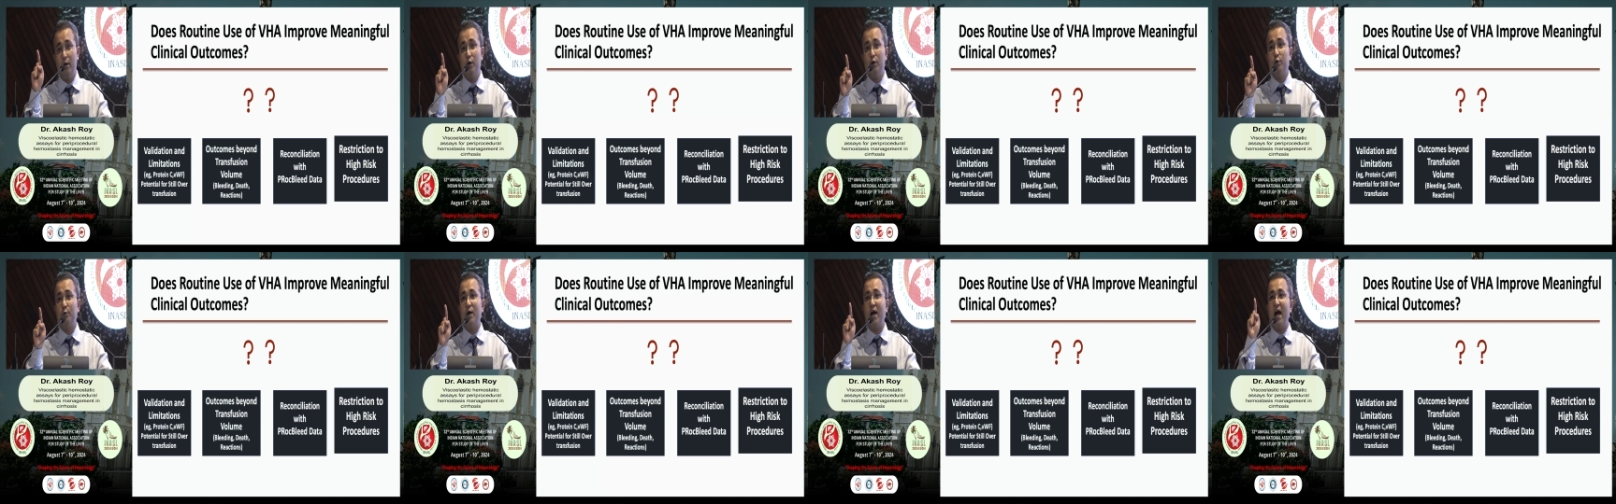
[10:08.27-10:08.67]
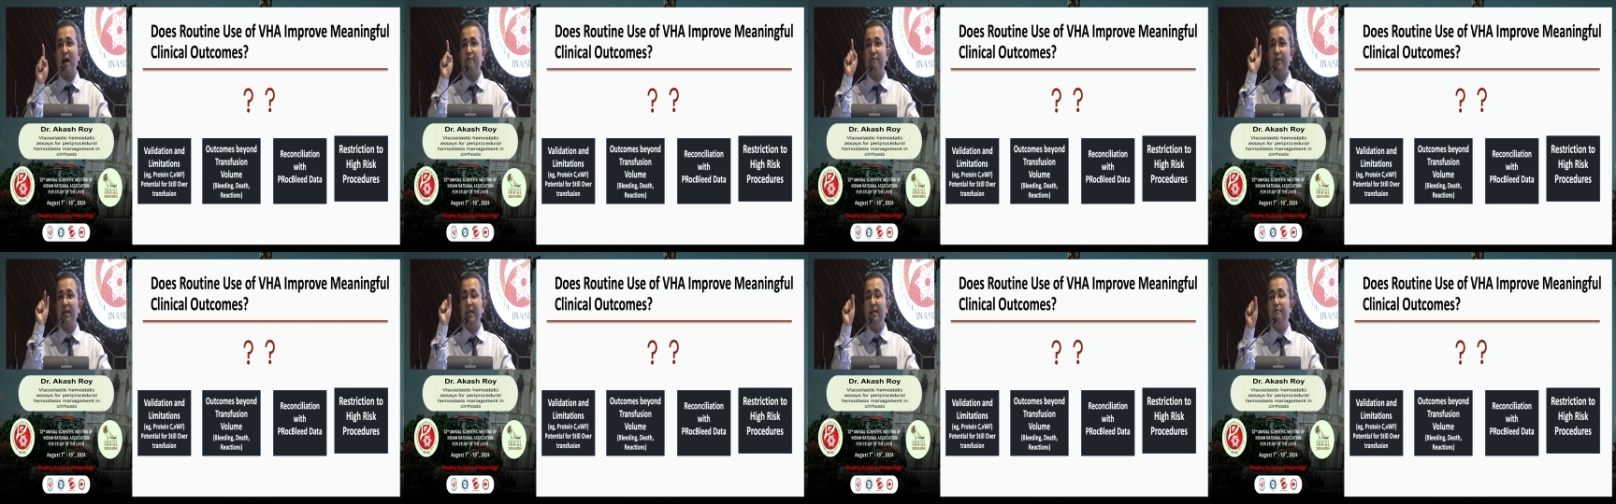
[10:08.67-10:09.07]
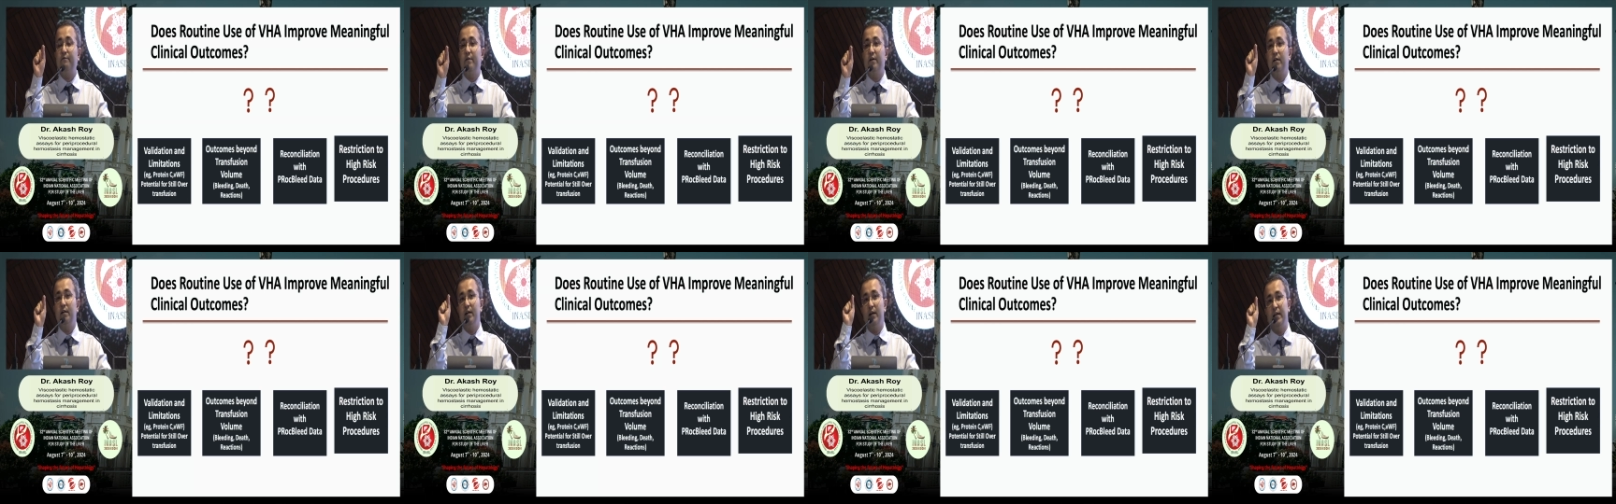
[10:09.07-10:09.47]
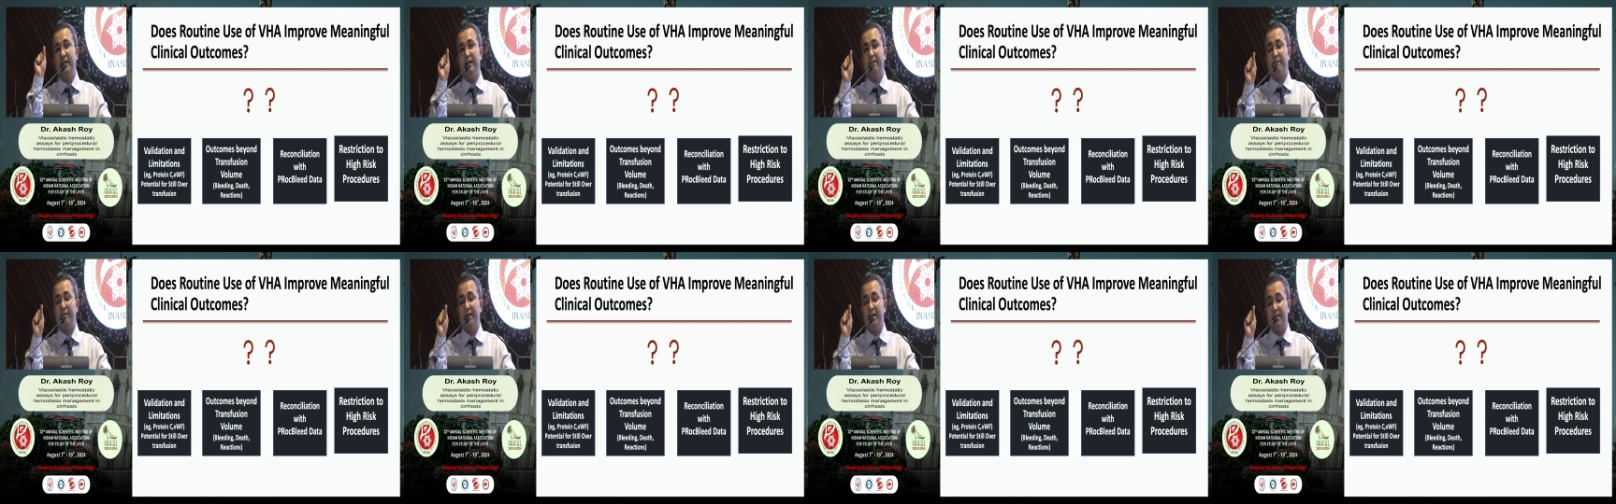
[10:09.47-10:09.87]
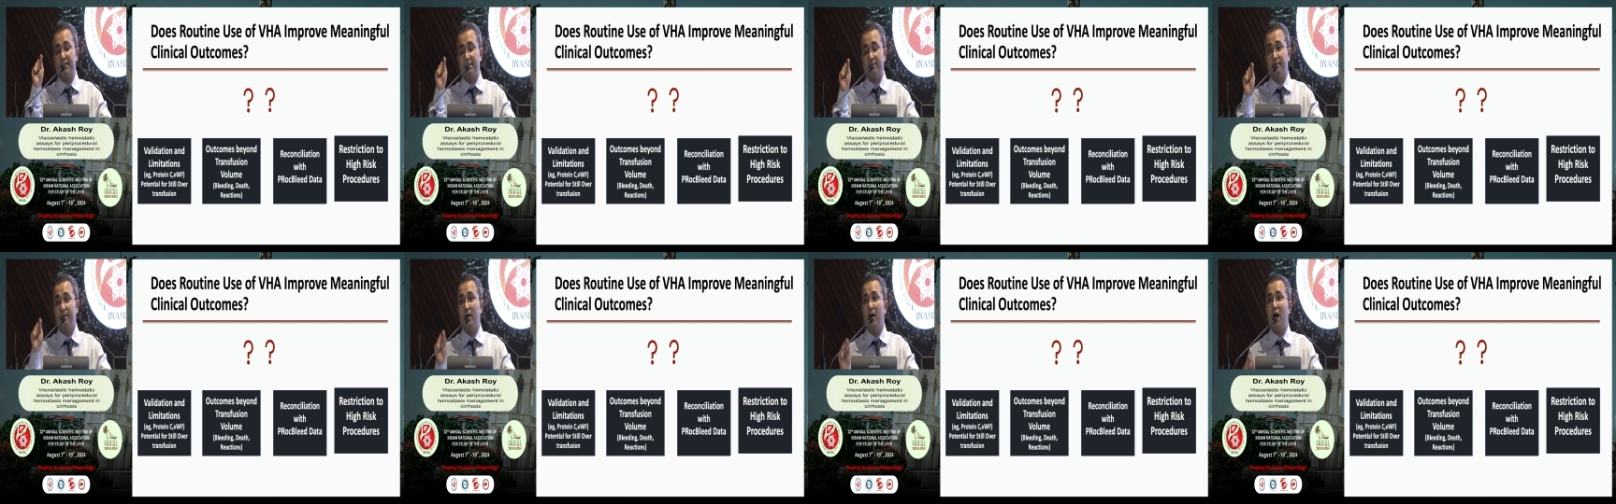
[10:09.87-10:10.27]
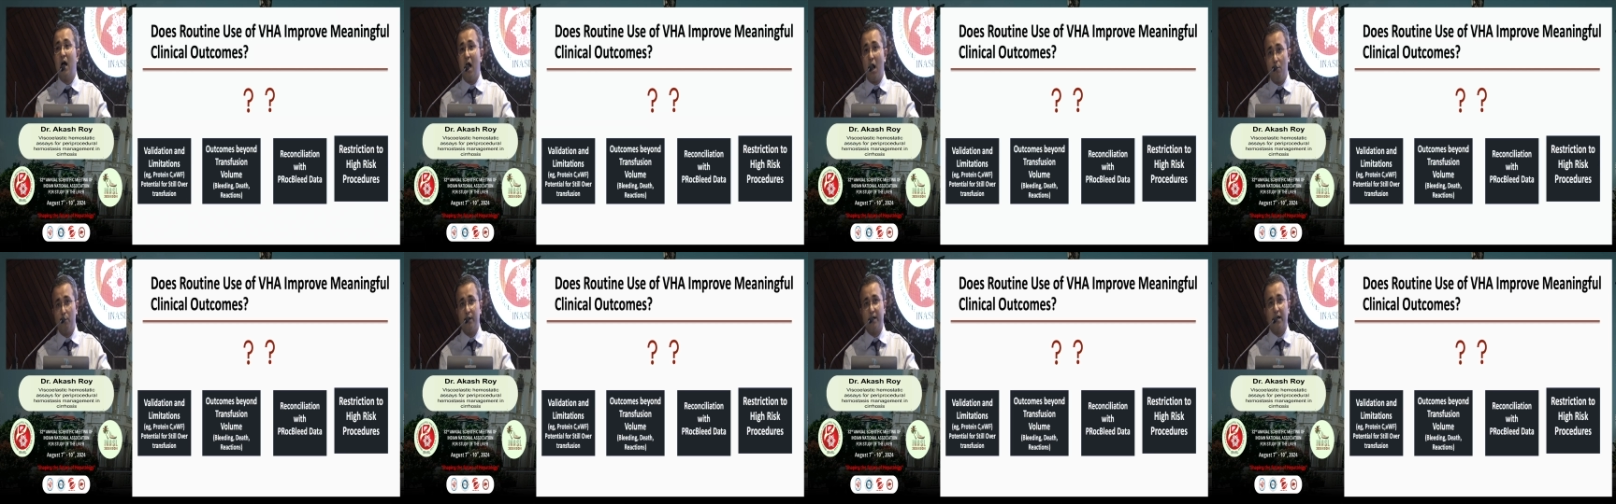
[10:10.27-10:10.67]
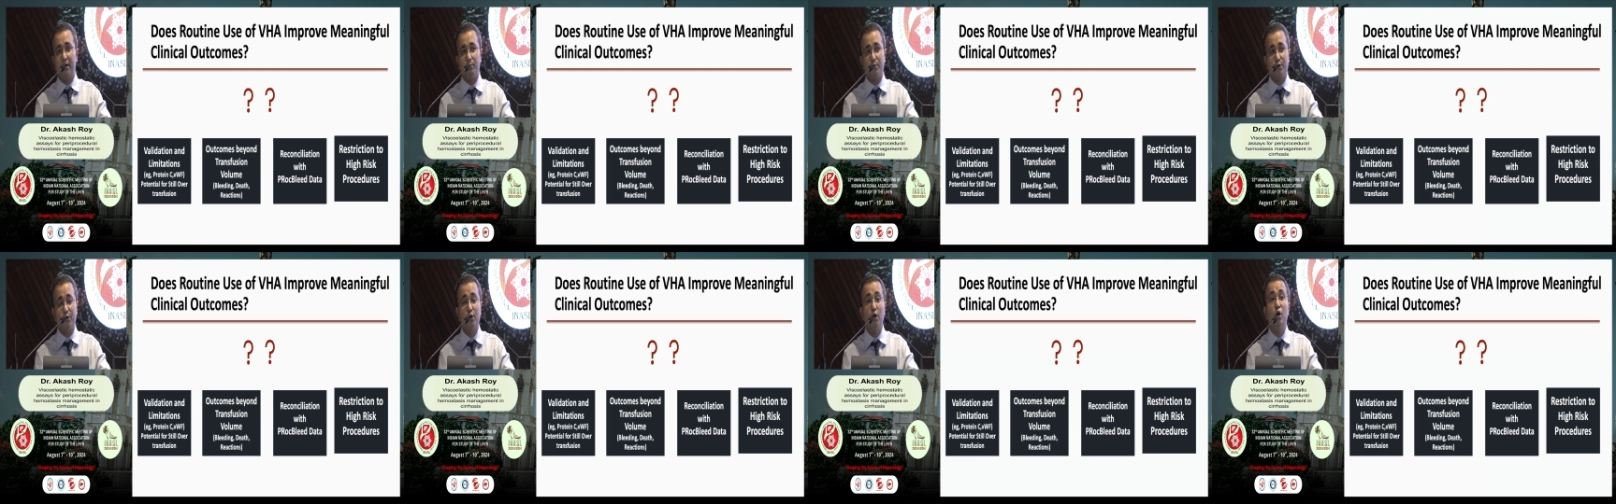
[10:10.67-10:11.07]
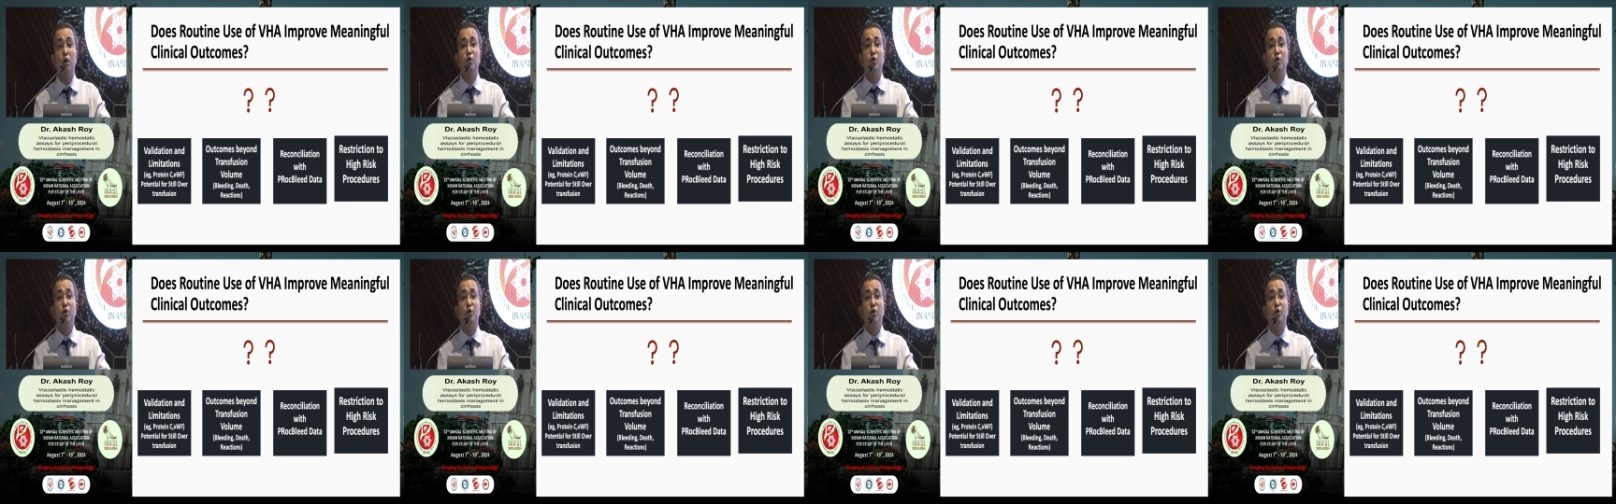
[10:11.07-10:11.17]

to have even definitive outcomes.